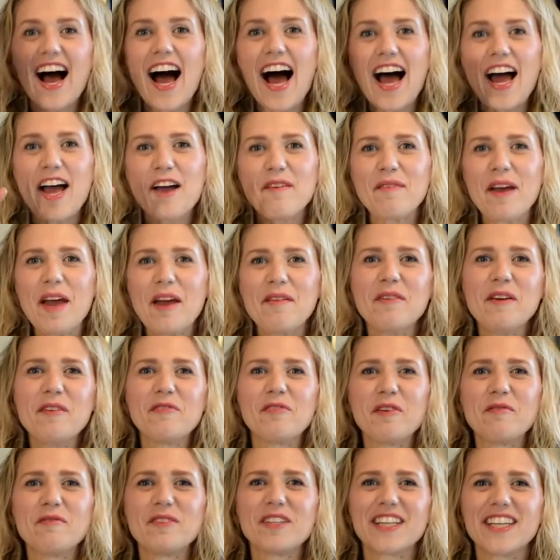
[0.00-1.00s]
Hi, I'm Amy
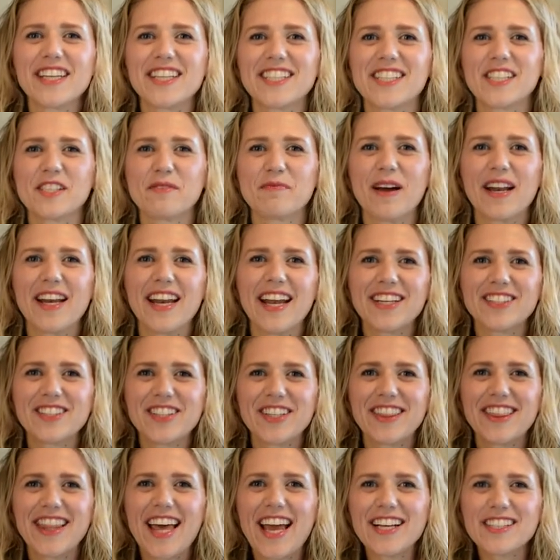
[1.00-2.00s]
from Delicious by
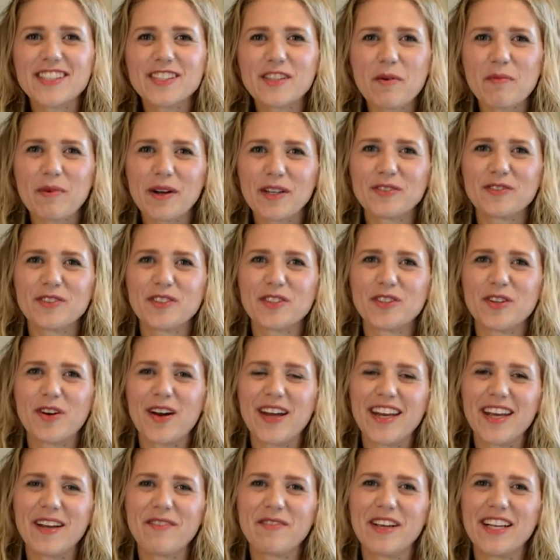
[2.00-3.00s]
Nature. Thanks so much for
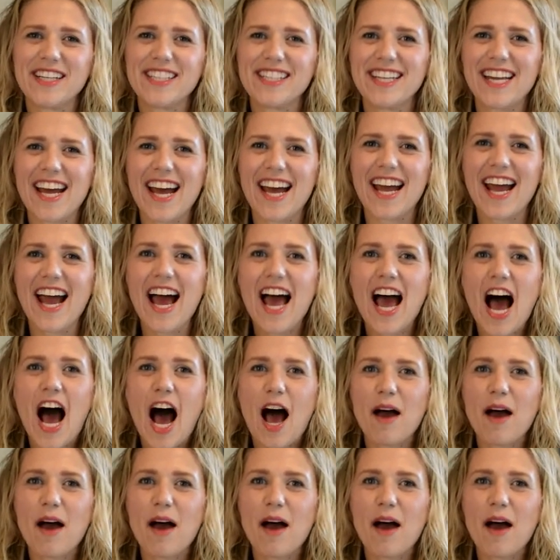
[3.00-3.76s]
joining me today.